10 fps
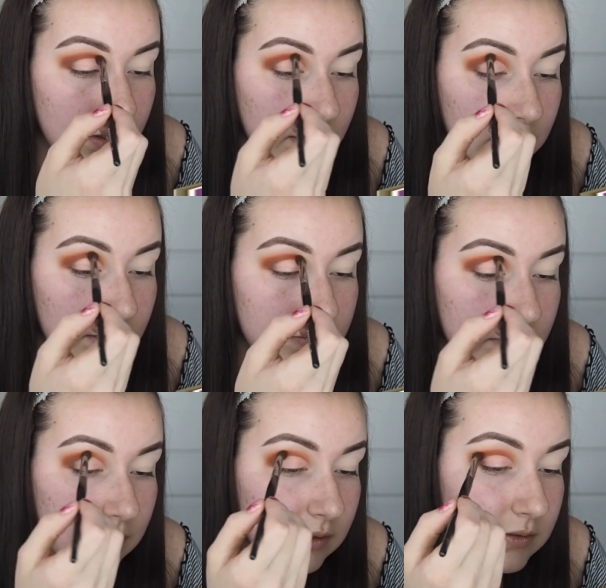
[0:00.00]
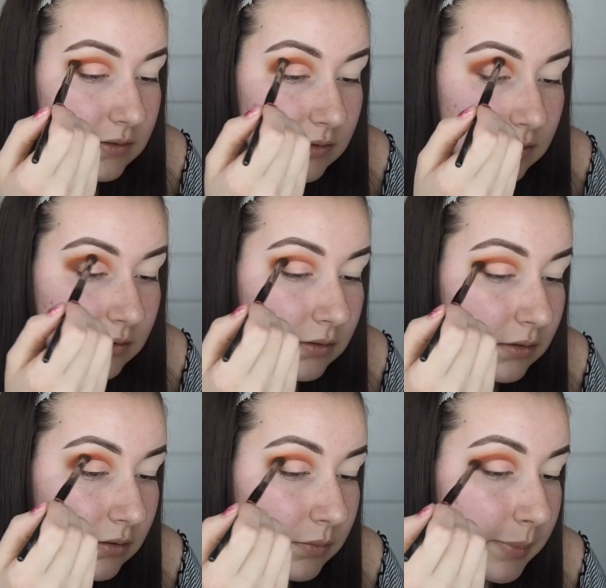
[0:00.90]
give this a
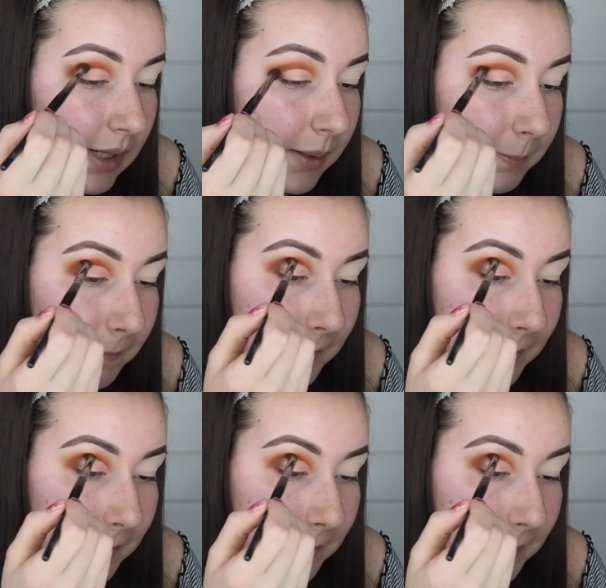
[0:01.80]
little pop,